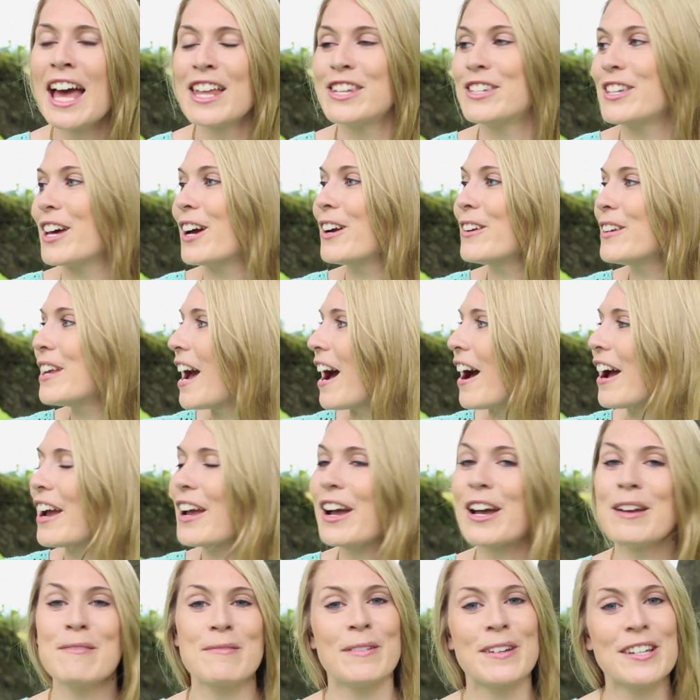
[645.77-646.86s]
So yeah, I
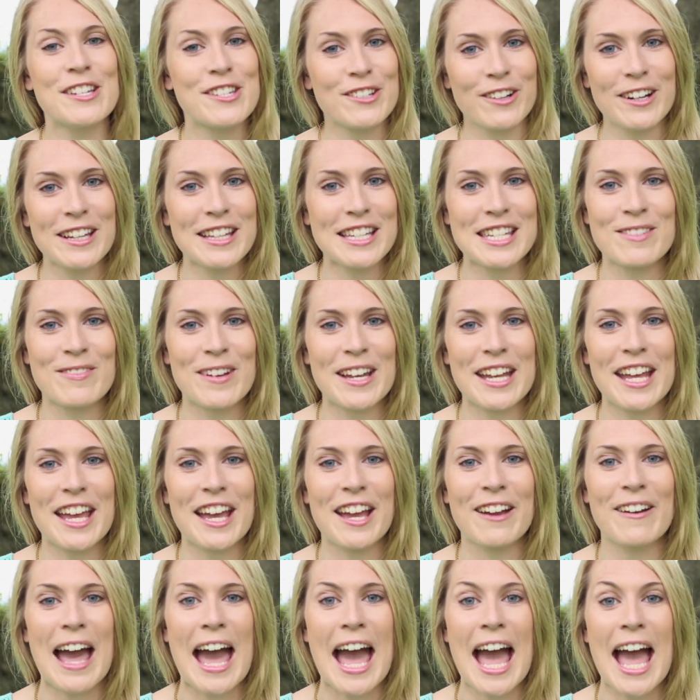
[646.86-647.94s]
hope you enjoyed this
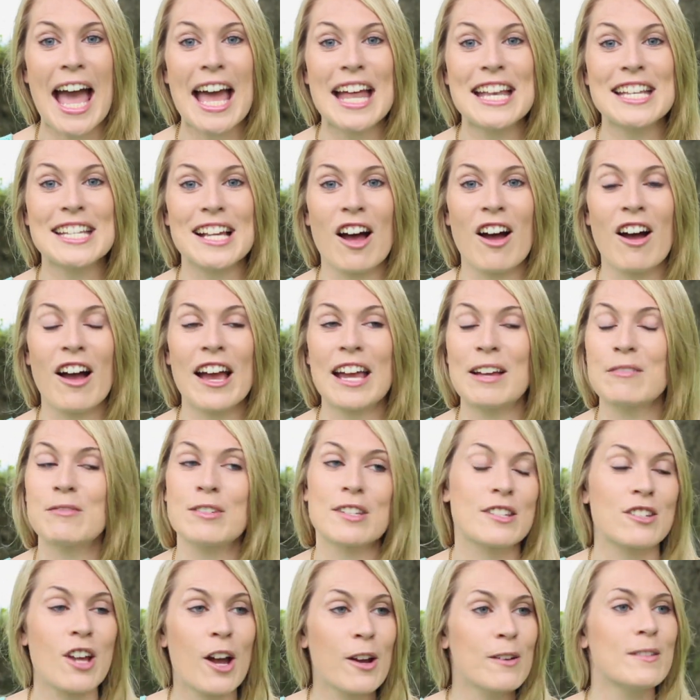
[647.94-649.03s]
video, and I am
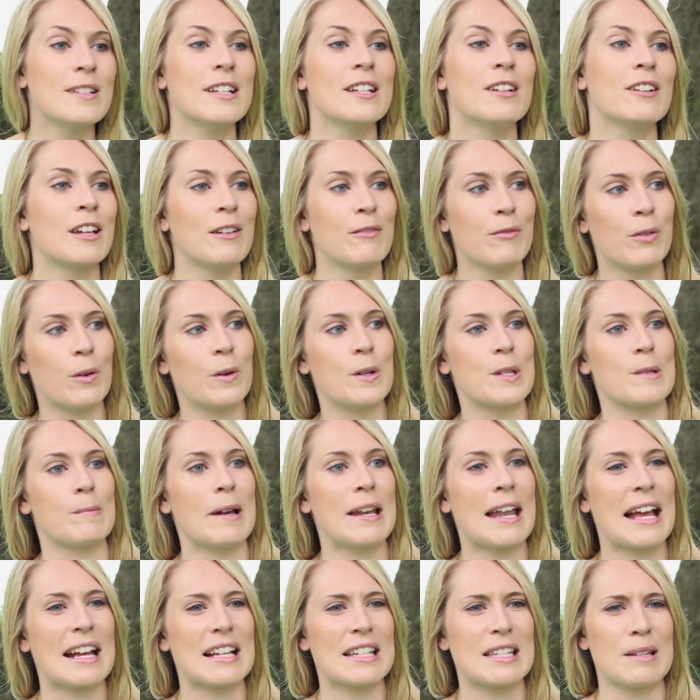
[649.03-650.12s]
just totally looking forward to
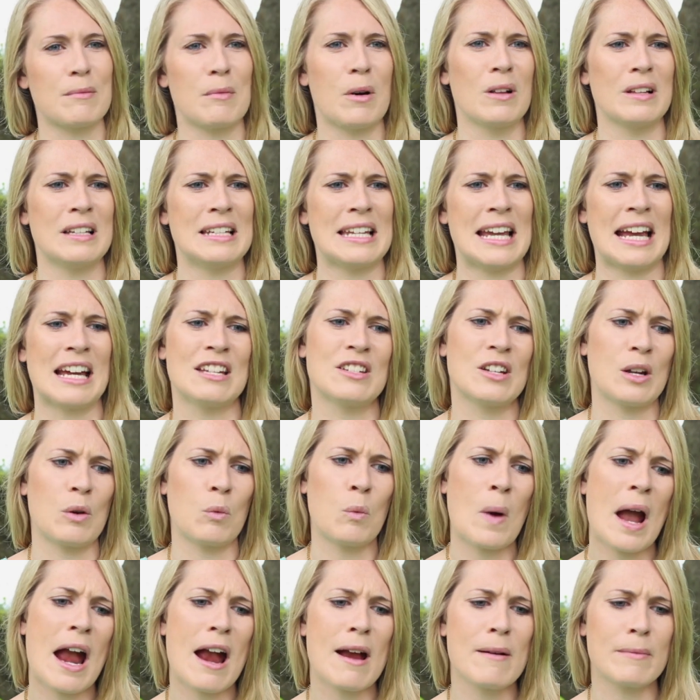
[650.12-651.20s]
my next summer holiday. I don't know
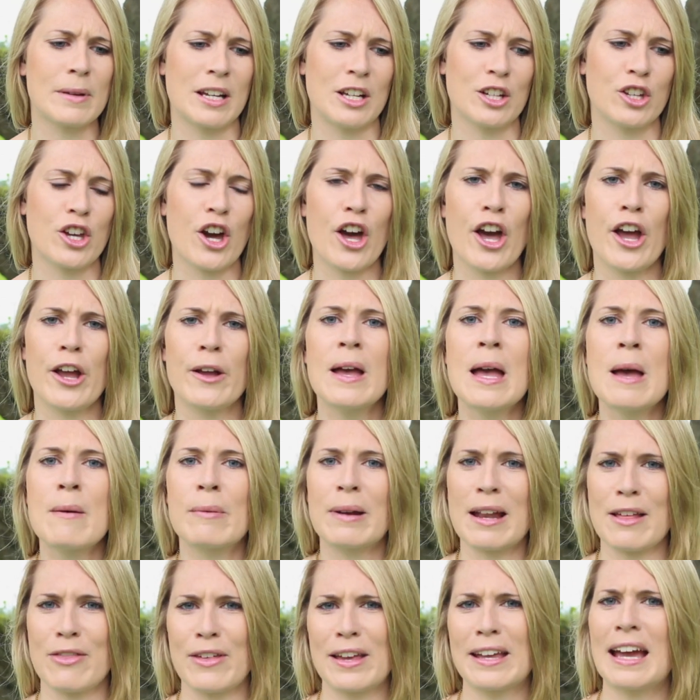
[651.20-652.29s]
where I'm going to go,
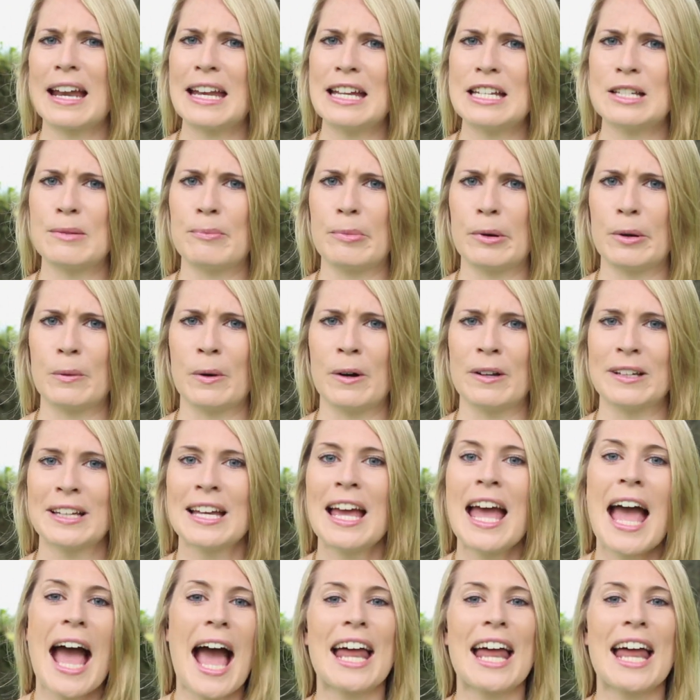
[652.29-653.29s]
but I think I need to book one.